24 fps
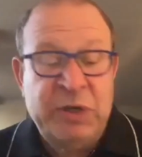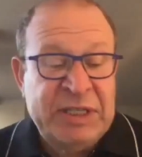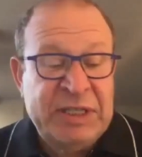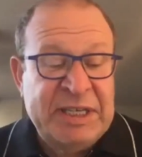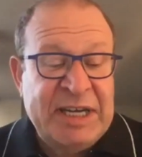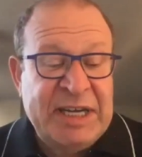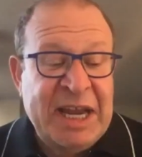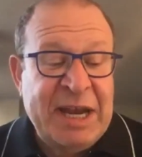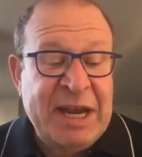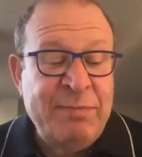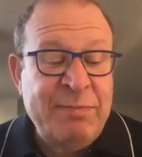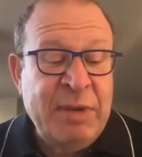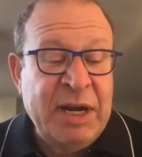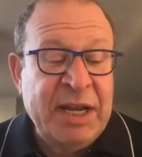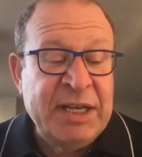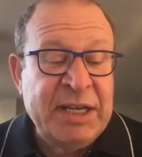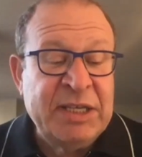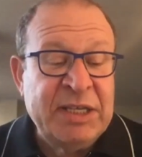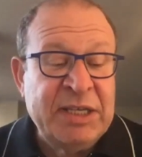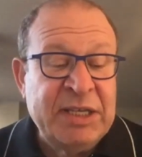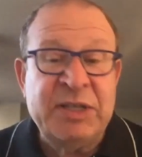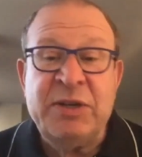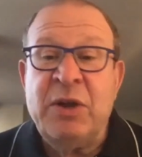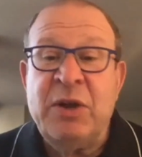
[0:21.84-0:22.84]
10
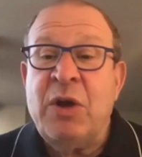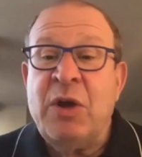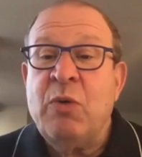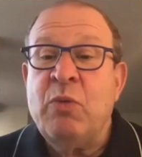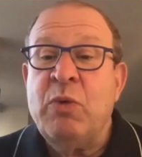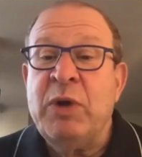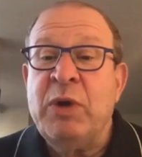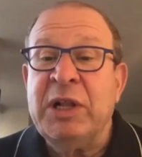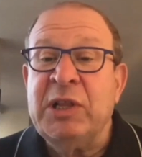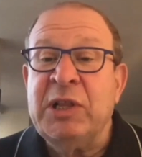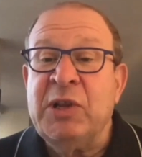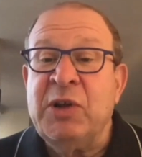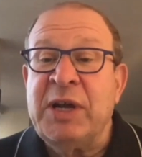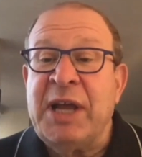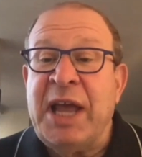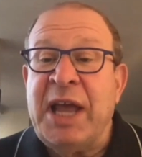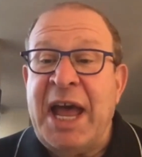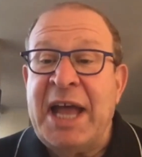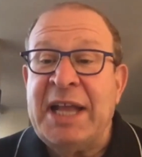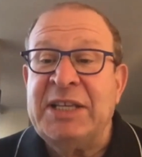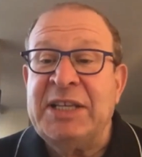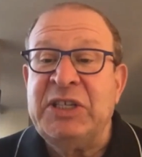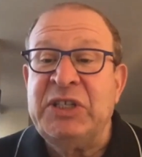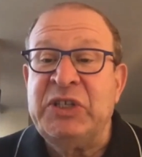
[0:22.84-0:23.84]
minutes, we'll look
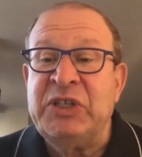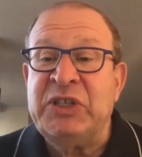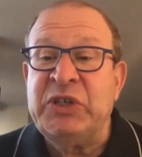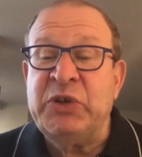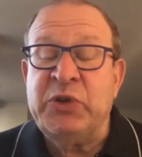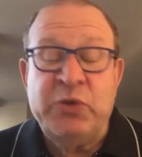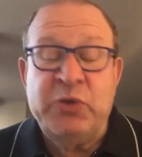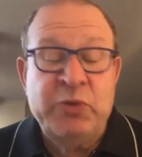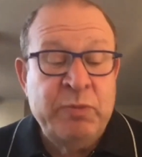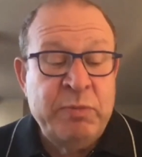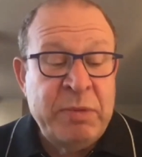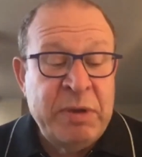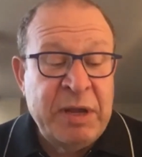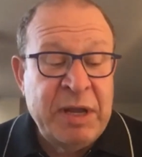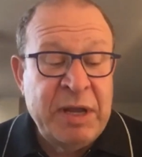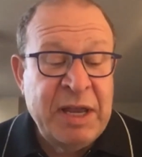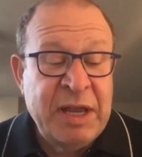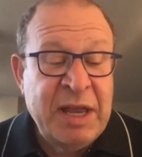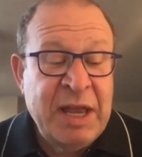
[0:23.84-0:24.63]
at Zoom,